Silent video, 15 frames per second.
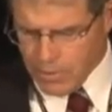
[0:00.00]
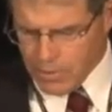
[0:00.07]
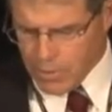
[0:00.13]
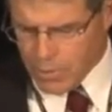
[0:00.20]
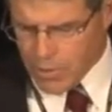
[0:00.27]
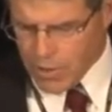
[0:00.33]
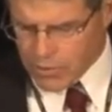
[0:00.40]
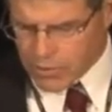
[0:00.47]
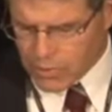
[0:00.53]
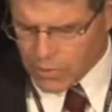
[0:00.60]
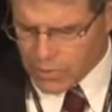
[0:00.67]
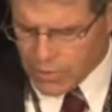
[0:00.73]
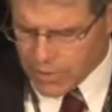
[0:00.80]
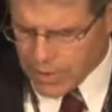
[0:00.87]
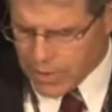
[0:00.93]
We will also
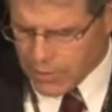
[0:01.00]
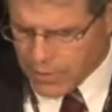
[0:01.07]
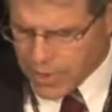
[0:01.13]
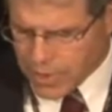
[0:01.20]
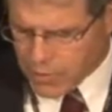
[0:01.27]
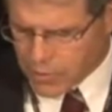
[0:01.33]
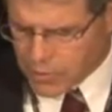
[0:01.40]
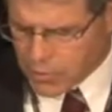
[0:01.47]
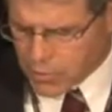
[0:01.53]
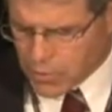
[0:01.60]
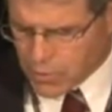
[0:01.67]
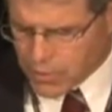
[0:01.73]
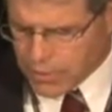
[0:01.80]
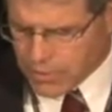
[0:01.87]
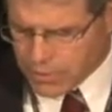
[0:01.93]
learn how NACWA is
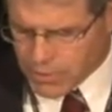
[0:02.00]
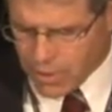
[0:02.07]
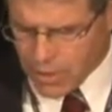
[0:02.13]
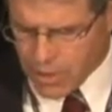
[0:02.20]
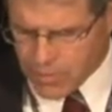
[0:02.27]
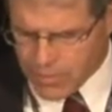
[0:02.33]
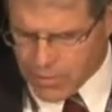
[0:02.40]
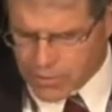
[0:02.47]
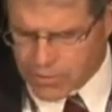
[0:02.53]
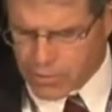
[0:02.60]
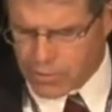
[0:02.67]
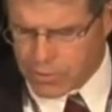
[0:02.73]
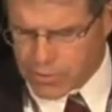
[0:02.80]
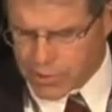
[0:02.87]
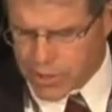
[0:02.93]
working to arm the
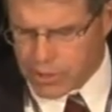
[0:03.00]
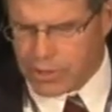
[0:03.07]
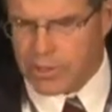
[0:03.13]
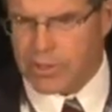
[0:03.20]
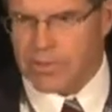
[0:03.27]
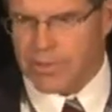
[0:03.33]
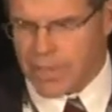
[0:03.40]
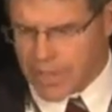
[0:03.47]
association